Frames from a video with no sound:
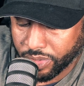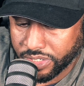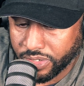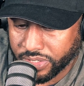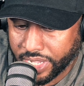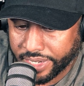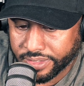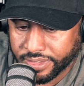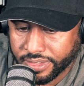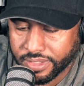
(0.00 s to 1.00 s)
what it looked like.
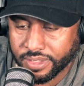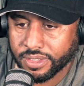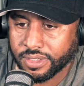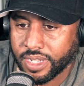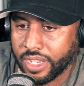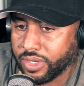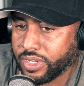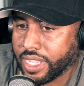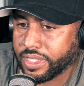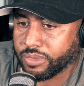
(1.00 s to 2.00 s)
It
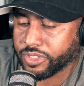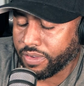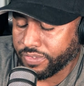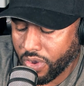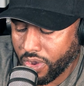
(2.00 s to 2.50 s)
looked like there was other